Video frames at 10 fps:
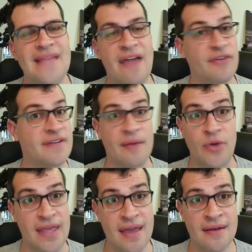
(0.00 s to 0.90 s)
every time
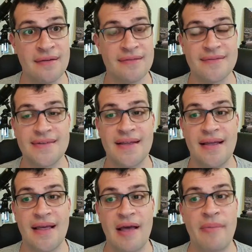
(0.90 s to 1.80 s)
we can,
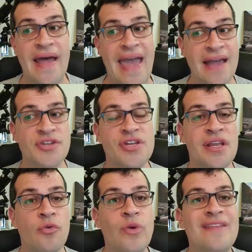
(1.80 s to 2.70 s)
but
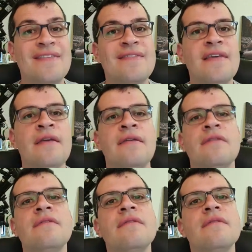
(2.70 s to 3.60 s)
actually we
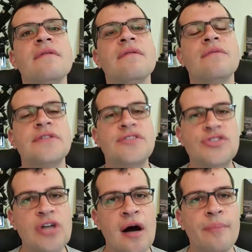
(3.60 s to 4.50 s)
cease, we
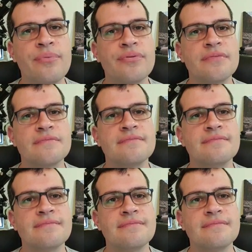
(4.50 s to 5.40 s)
stop,
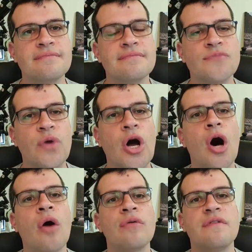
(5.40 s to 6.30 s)
we
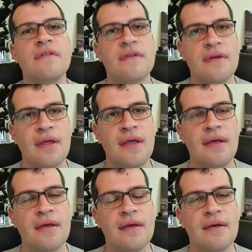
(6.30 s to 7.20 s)
halt
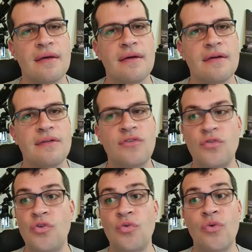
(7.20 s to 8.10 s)

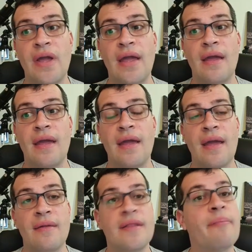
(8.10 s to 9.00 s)
to do
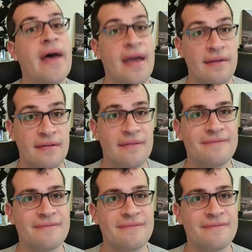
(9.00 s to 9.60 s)
the bad.